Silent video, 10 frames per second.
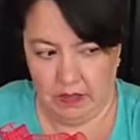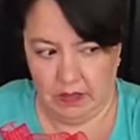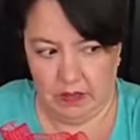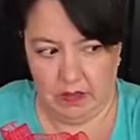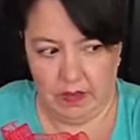
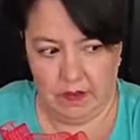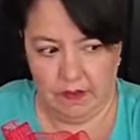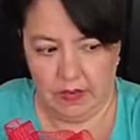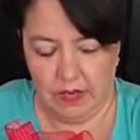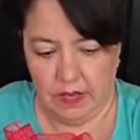But if
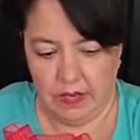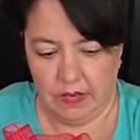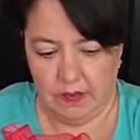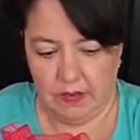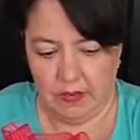I
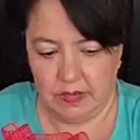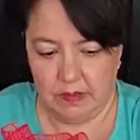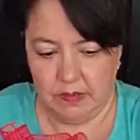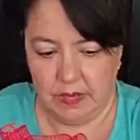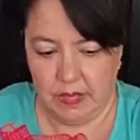can
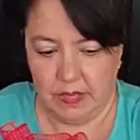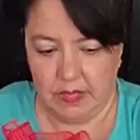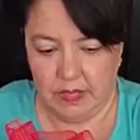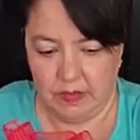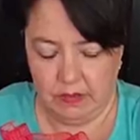possibly get
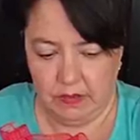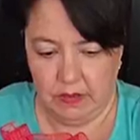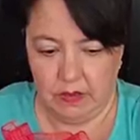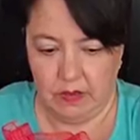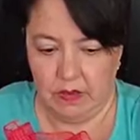this
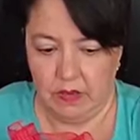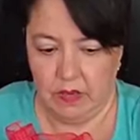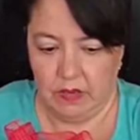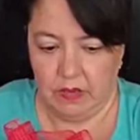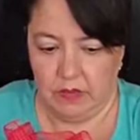through,
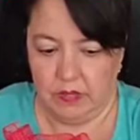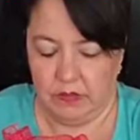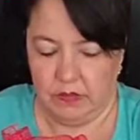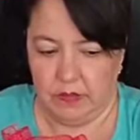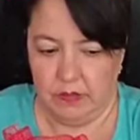which
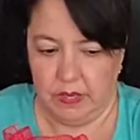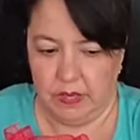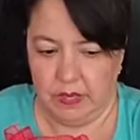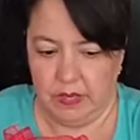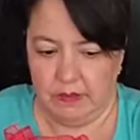would be
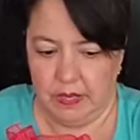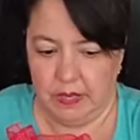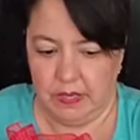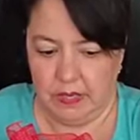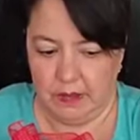
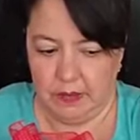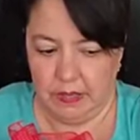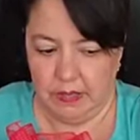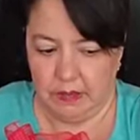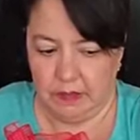amazing. I'm about
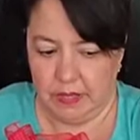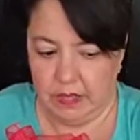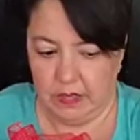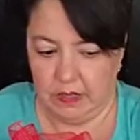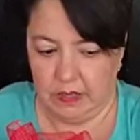to use my
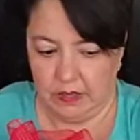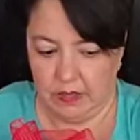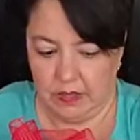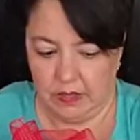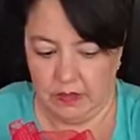needle nose and
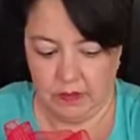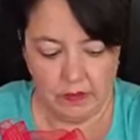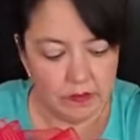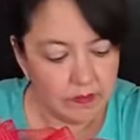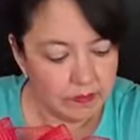just
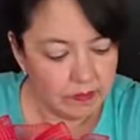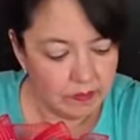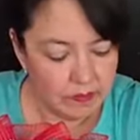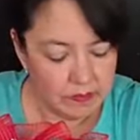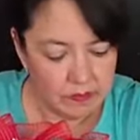
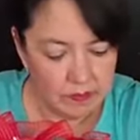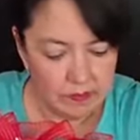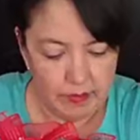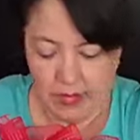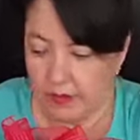
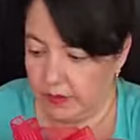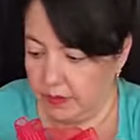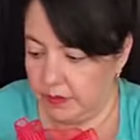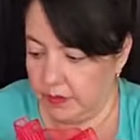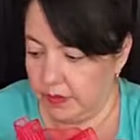power
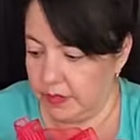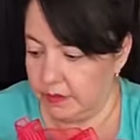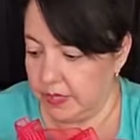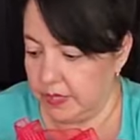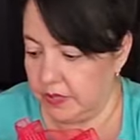through this
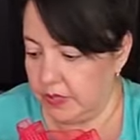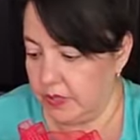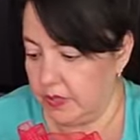mesh.